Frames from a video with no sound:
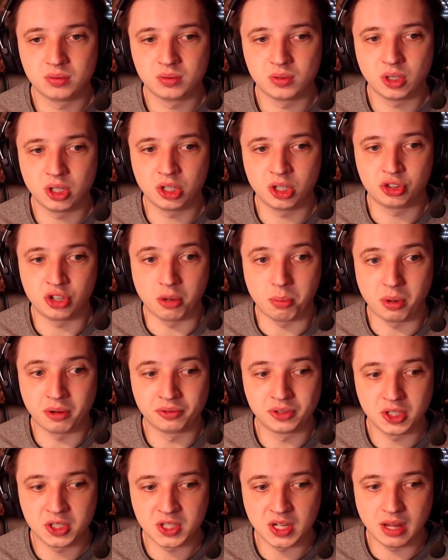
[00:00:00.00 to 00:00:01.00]
on top of
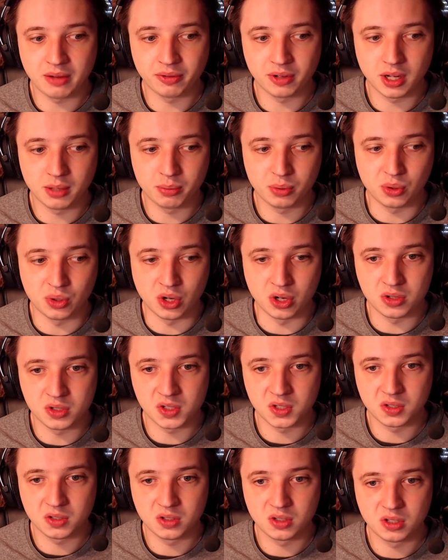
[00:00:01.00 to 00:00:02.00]
this live clip, who
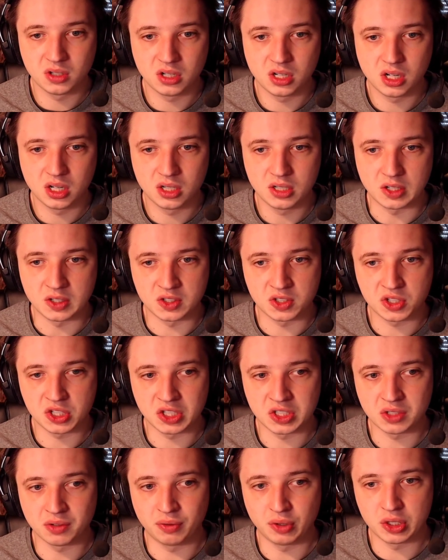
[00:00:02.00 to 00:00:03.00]
knows? This is
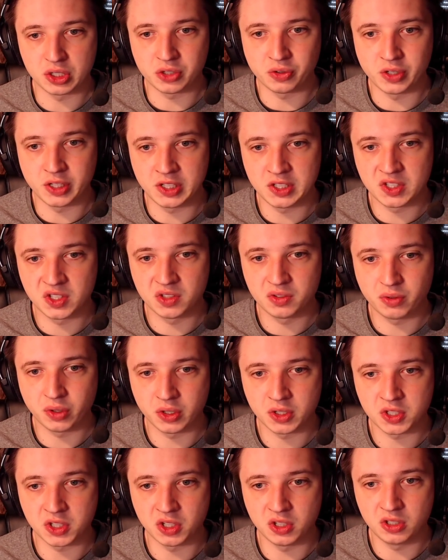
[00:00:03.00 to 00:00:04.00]
just the first release for
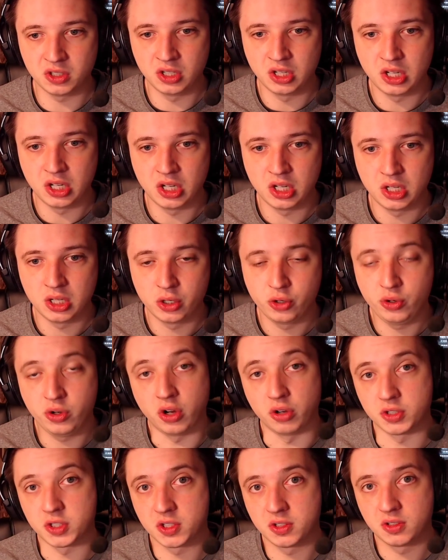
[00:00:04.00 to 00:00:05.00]
the song, who
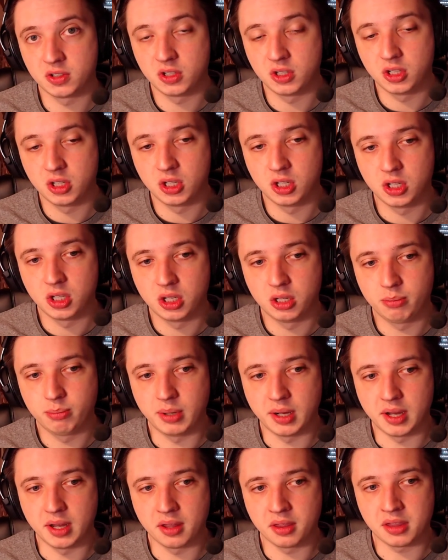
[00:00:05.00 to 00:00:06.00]
knows?
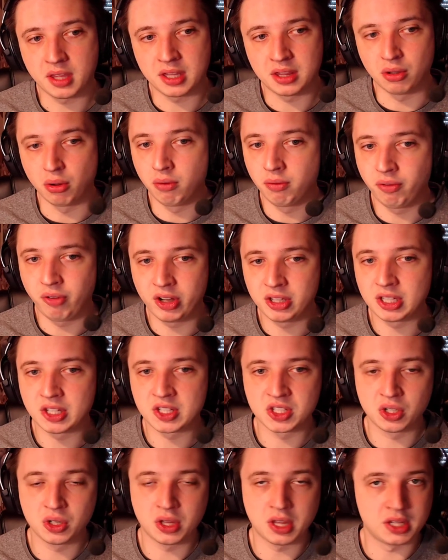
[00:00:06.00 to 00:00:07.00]
But I don't think
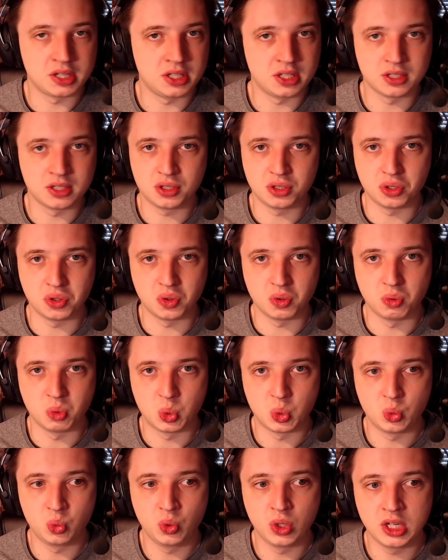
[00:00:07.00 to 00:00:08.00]
that's a good idea to
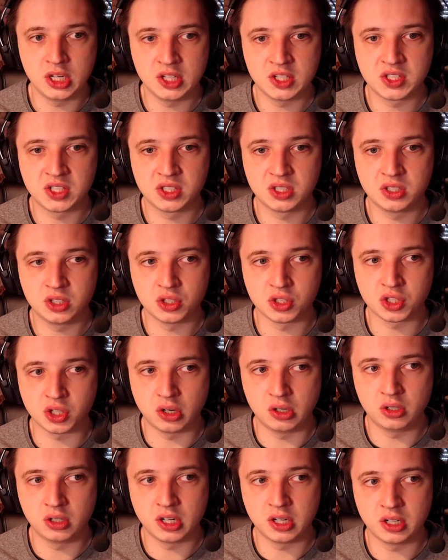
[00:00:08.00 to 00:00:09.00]
release your
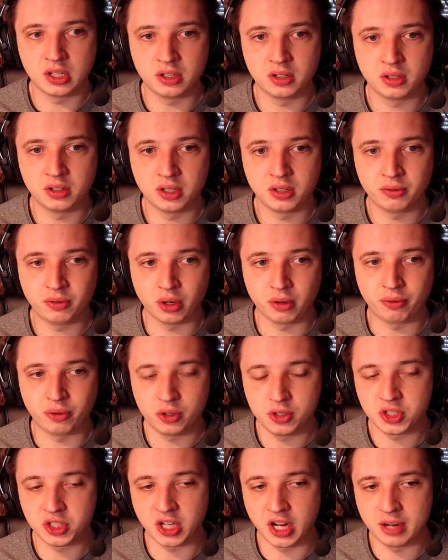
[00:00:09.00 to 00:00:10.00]
song for the
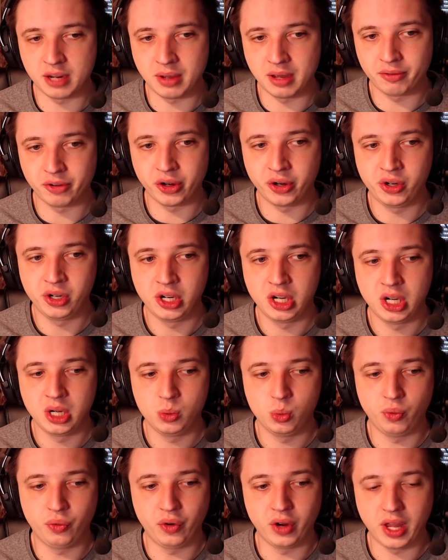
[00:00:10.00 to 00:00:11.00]
first time ever
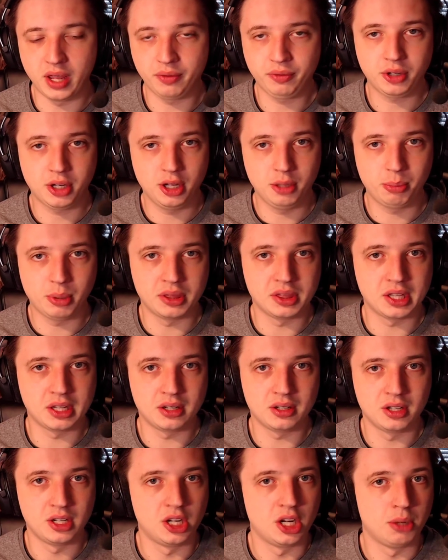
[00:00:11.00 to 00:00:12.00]
with a live clip and
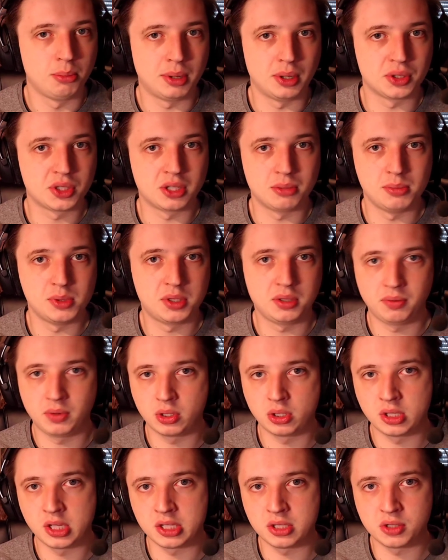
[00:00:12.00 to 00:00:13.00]
then post a music
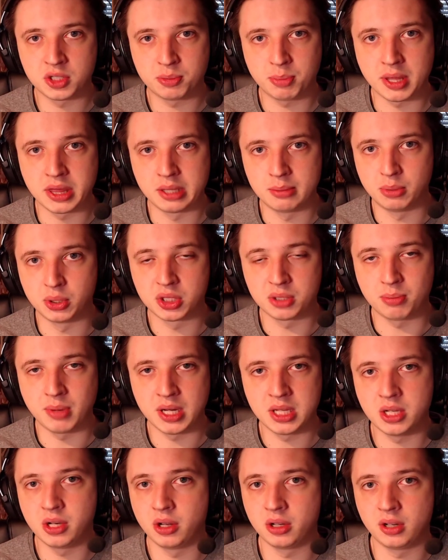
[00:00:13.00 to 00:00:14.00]
video that you spent the most
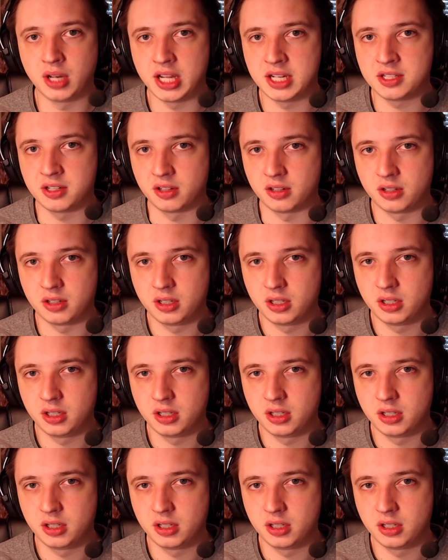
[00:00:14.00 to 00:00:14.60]
money on later,